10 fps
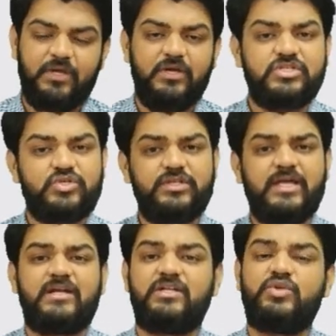so
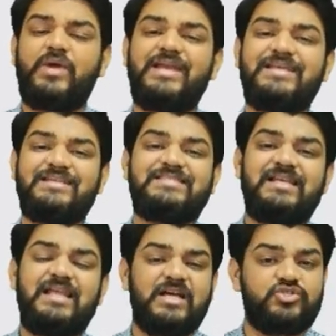that you can
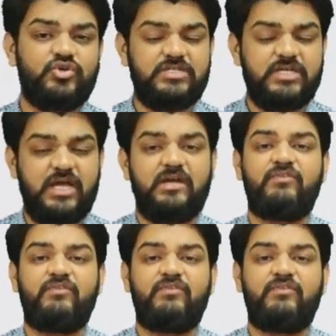easily associate